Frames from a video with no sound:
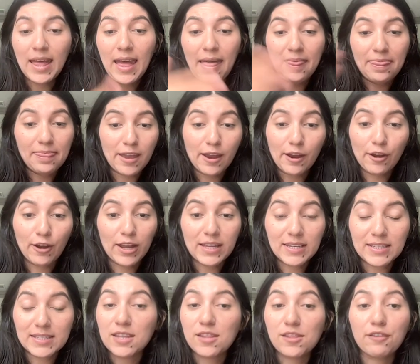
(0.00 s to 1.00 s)
And there
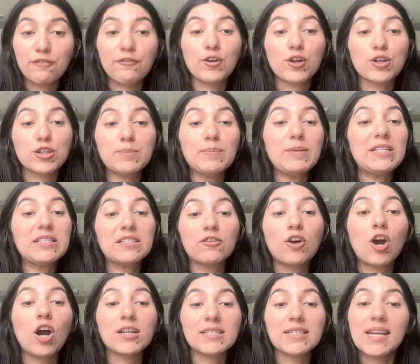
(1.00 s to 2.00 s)
is the first piece of
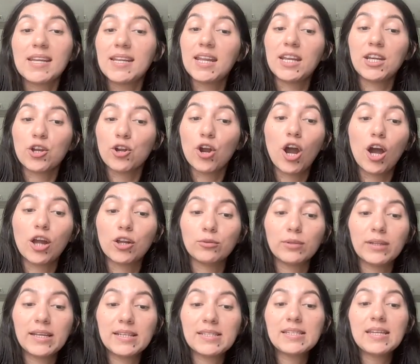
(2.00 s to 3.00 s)
content in your auto
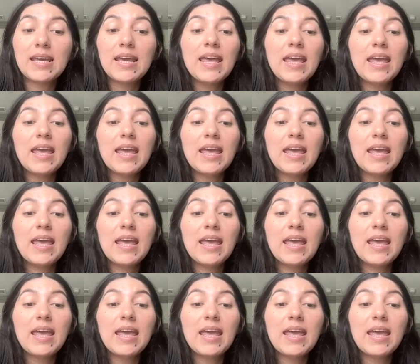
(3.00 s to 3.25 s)
list.